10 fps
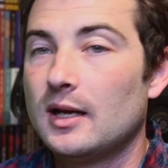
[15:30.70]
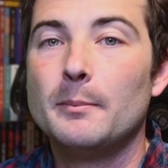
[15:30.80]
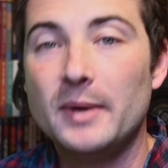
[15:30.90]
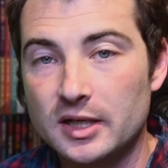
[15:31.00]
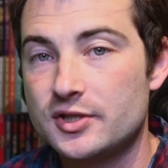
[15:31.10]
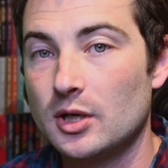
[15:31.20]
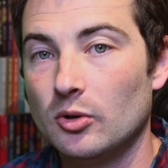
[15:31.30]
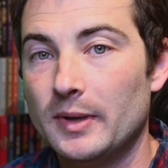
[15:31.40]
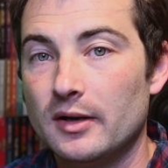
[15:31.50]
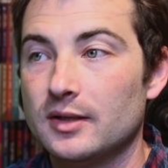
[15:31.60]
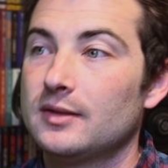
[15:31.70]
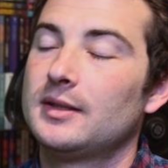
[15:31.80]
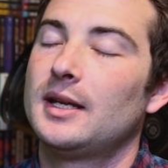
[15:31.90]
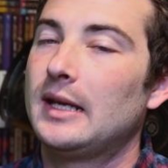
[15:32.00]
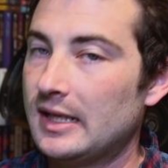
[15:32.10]
Make a show about it.
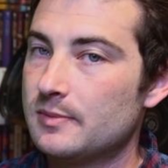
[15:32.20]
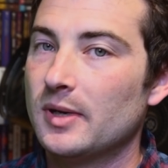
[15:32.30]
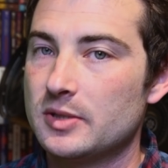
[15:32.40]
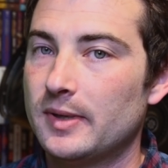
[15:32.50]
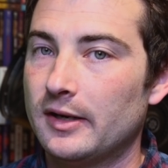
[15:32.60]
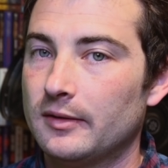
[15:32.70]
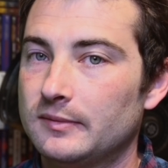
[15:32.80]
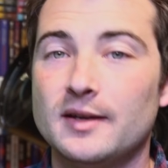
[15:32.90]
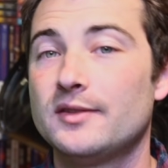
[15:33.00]
It's much better.